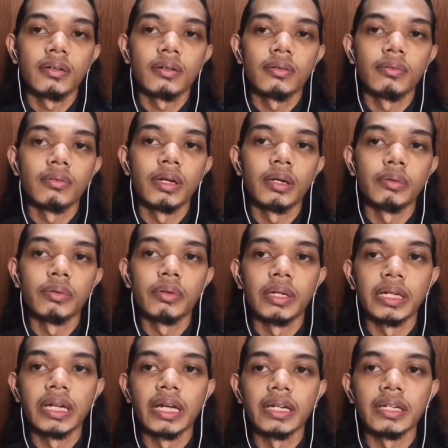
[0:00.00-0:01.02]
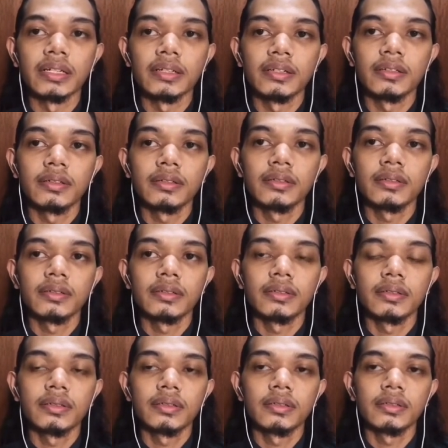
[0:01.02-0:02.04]
where we will get
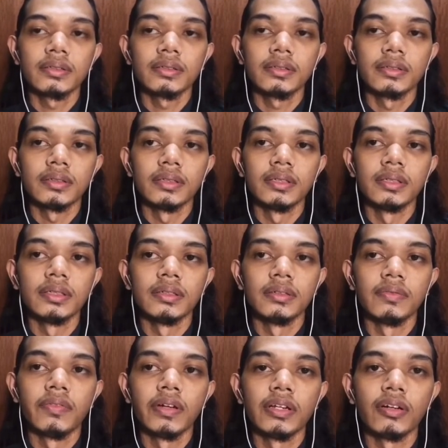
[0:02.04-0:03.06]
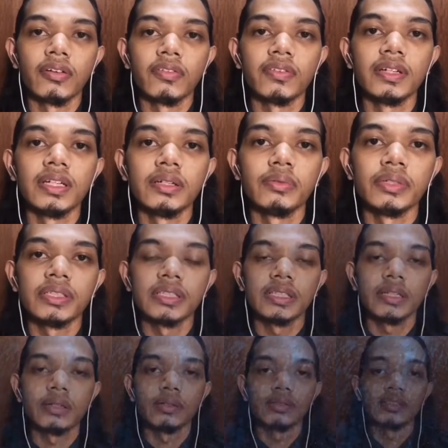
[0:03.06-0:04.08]
the value of D, which is equal to